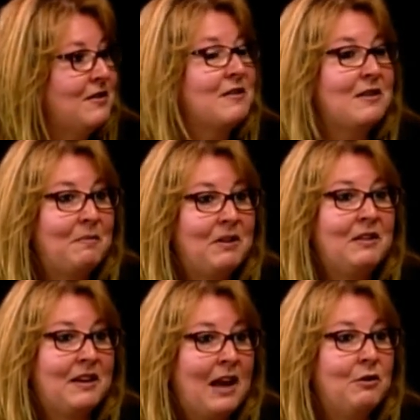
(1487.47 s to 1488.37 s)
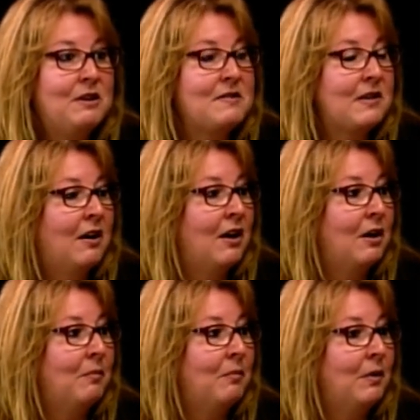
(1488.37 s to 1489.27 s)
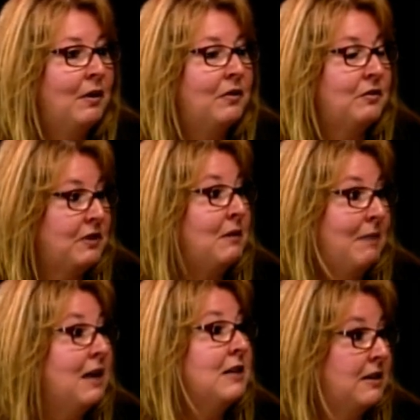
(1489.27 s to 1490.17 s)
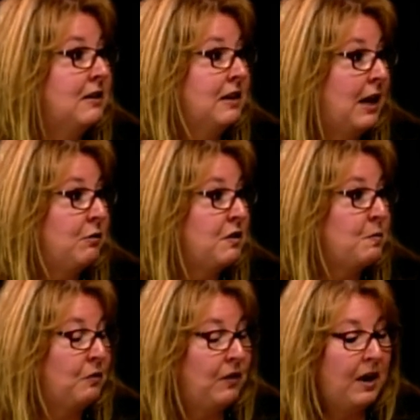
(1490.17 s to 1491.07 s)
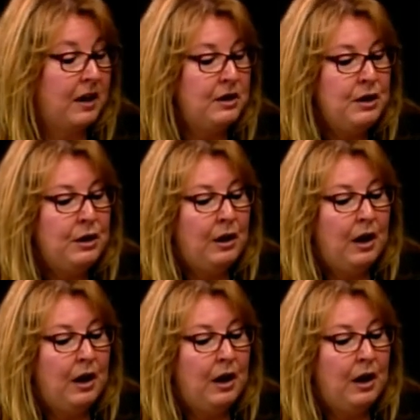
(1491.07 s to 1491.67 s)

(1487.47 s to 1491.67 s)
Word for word: this is something that counties, um, the state mandated that counties provide.